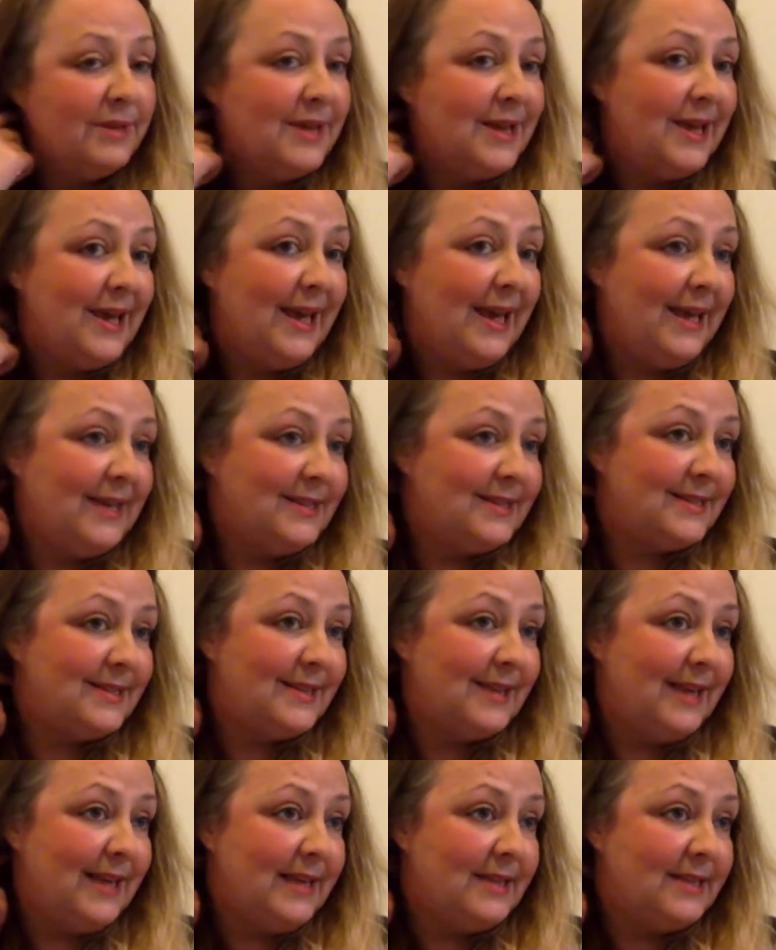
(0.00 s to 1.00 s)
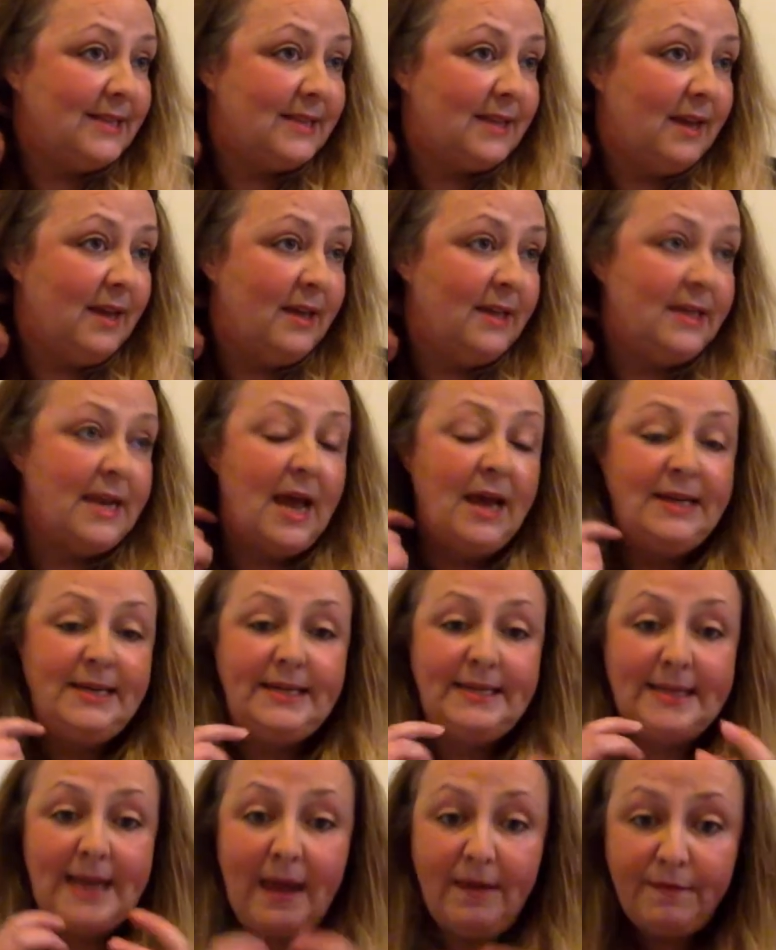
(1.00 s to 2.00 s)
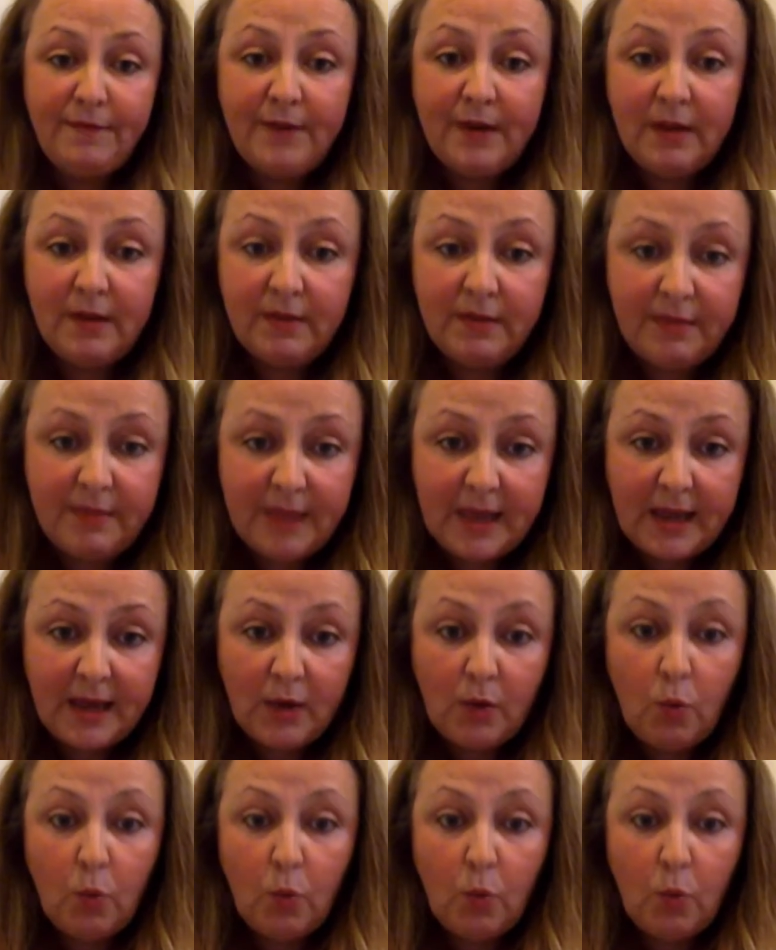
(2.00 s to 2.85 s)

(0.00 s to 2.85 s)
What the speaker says: It's a definite thing.